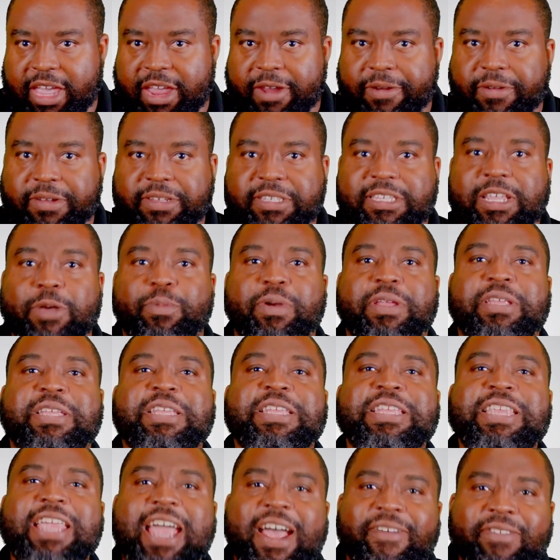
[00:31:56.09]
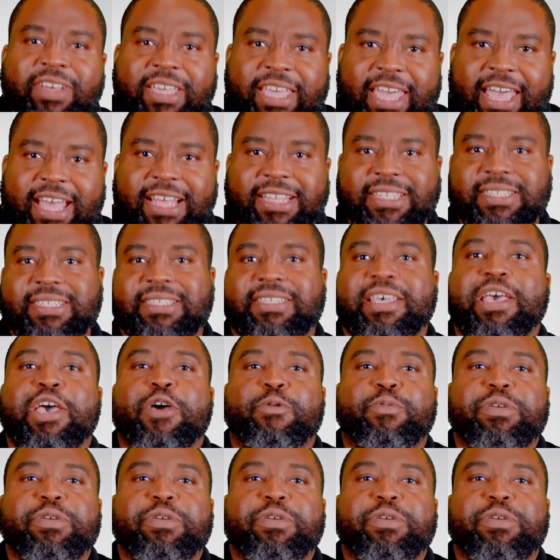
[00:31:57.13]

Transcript: areas they would never guess